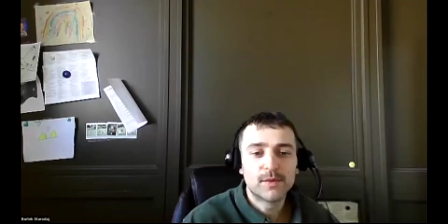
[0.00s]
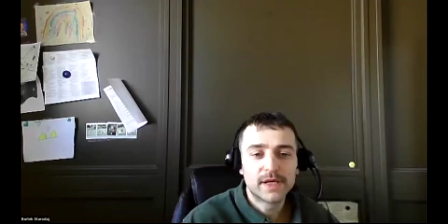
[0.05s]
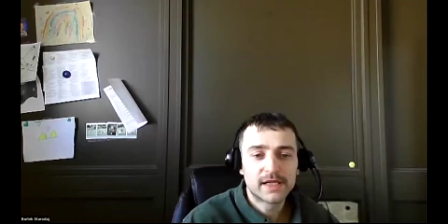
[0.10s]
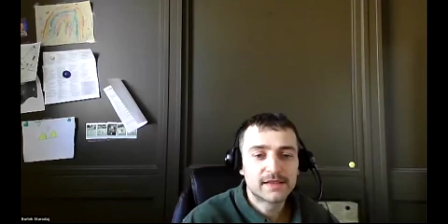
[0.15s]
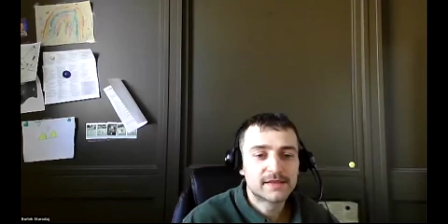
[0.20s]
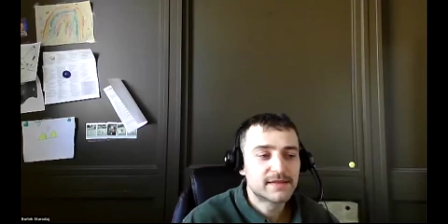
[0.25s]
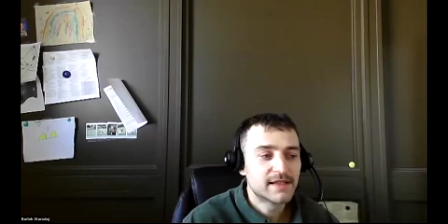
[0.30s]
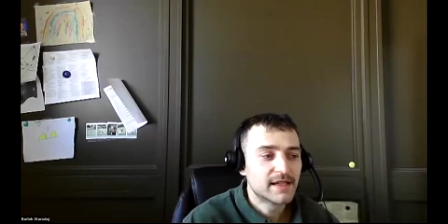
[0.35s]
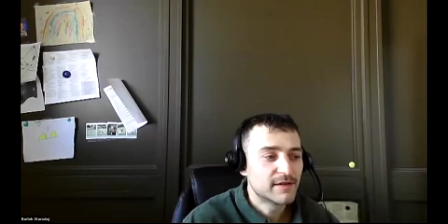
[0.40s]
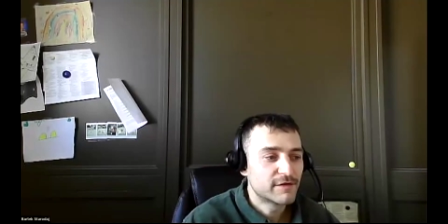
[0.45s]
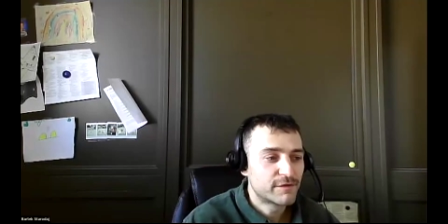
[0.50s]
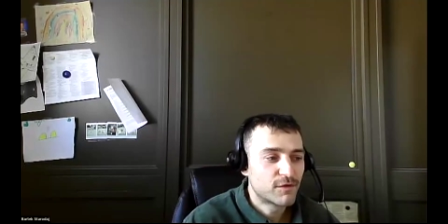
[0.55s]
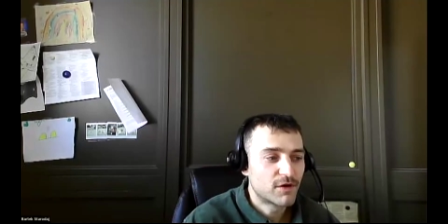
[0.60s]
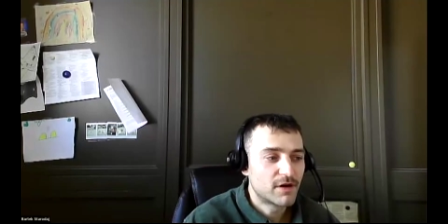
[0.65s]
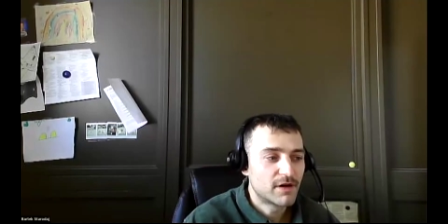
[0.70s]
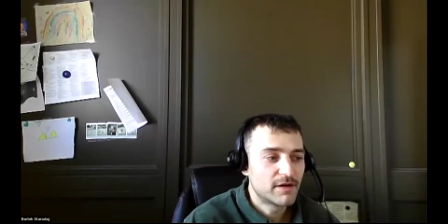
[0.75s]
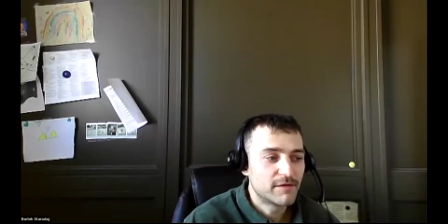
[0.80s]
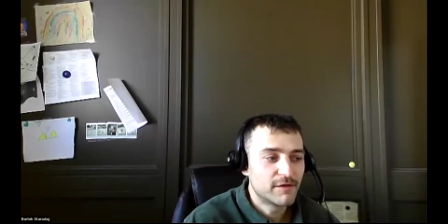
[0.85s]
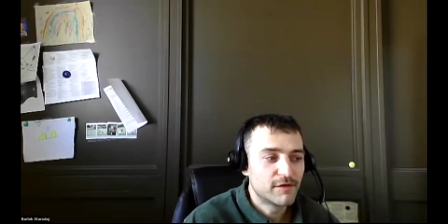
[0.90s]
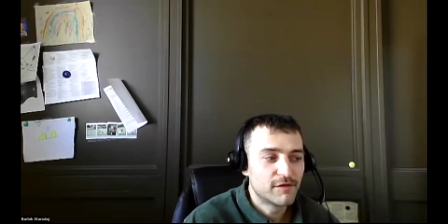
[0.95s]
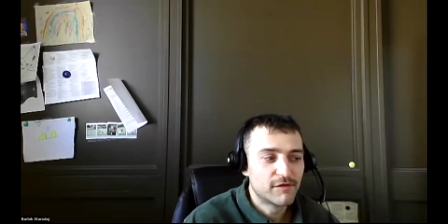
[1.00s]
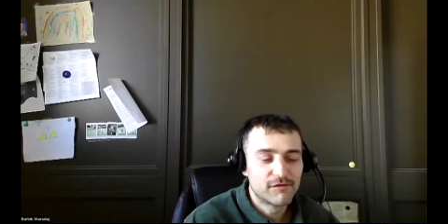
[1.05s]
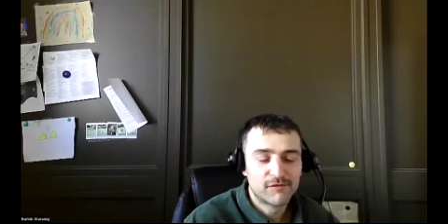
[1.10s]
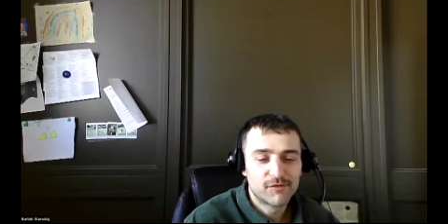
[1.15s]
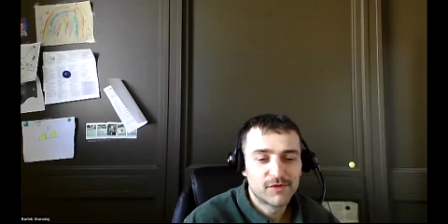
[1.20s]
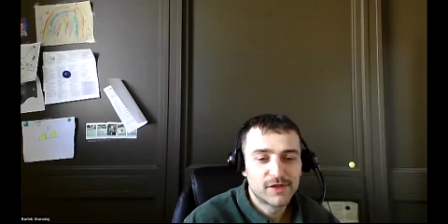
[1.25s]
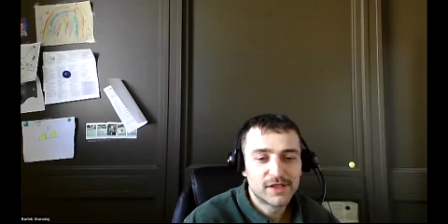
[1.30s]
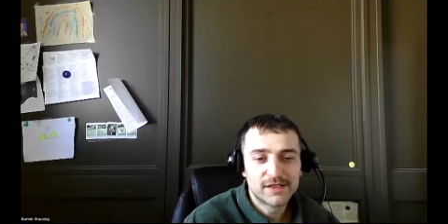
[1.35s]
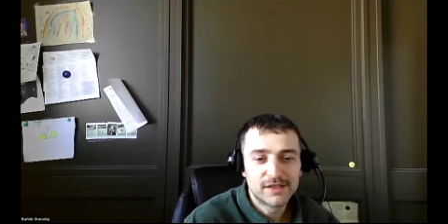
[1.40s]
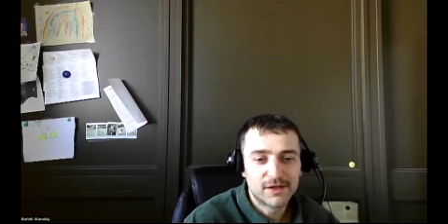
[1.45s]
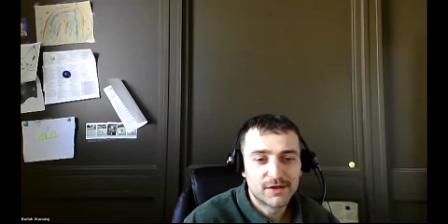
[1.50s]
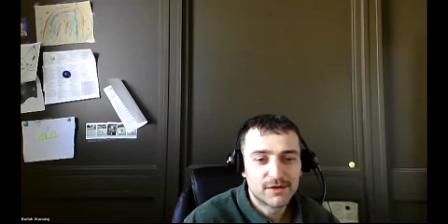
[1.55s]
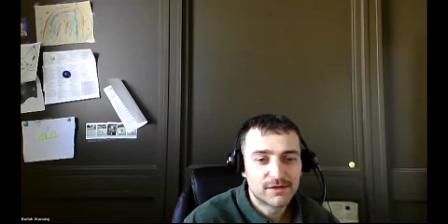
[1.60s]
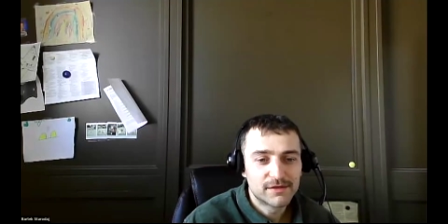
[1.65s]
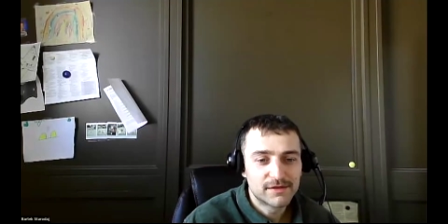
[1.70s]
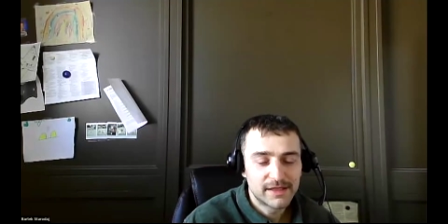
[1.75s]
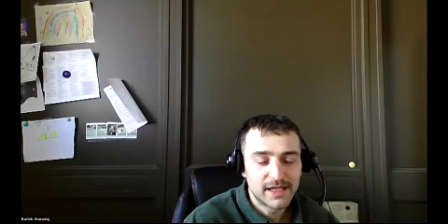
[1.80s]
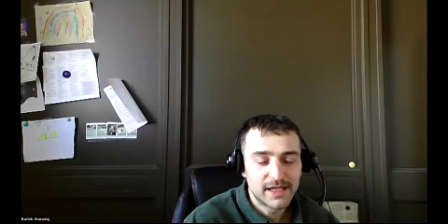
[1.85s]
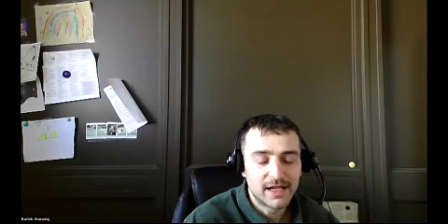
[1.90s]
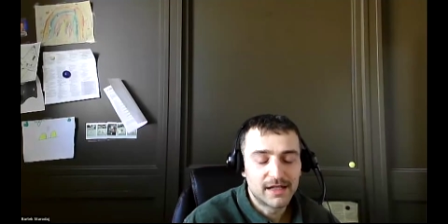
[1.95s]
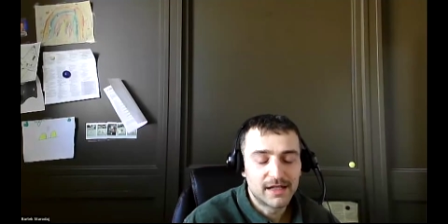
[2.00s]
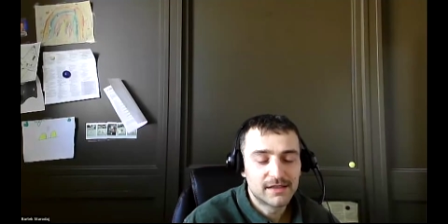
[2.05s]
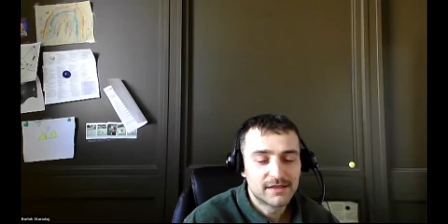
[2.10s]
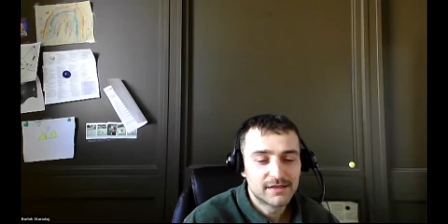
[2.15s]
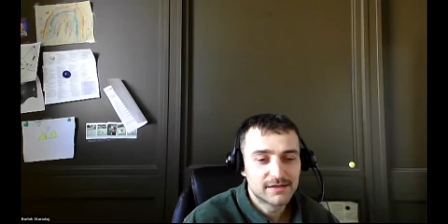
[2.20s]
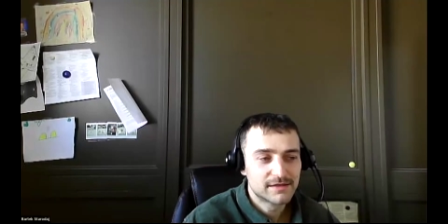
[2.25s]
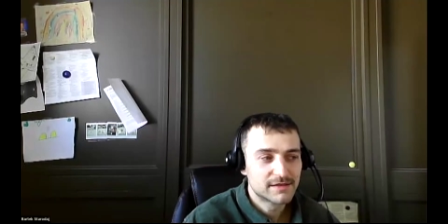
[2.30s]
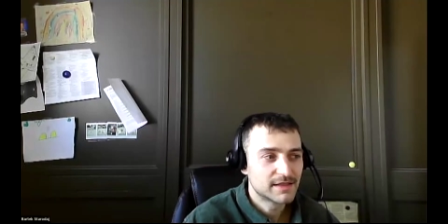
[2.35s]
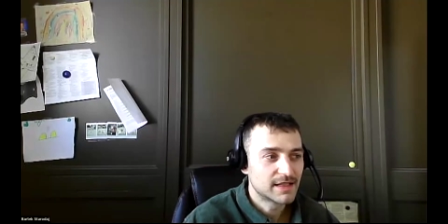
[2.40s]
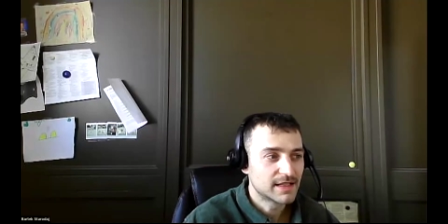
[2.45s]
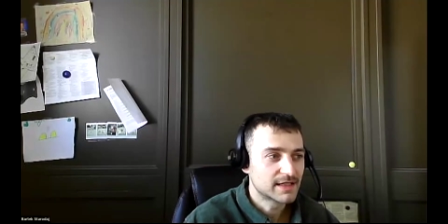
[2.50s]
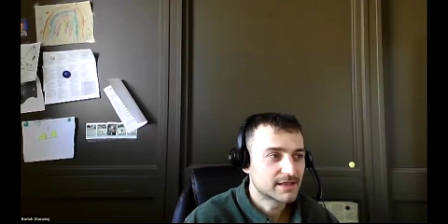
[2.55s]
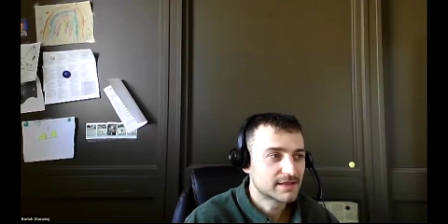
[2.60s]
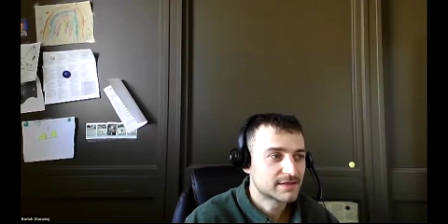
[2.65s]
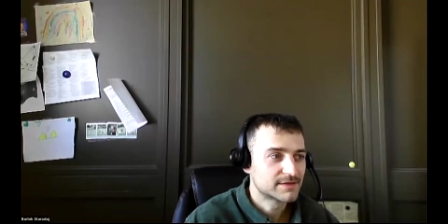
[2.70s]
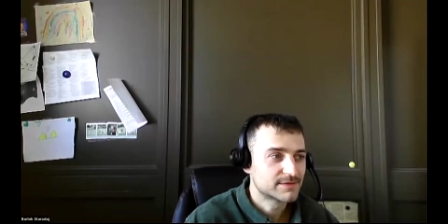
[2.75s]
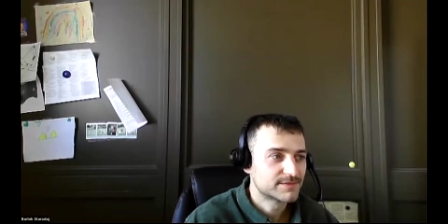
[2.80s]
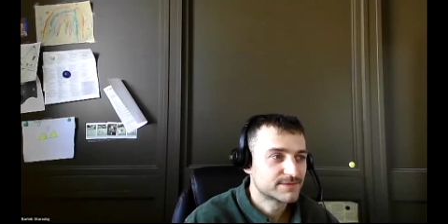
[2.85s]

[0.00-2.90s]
we could say 4, yeah, like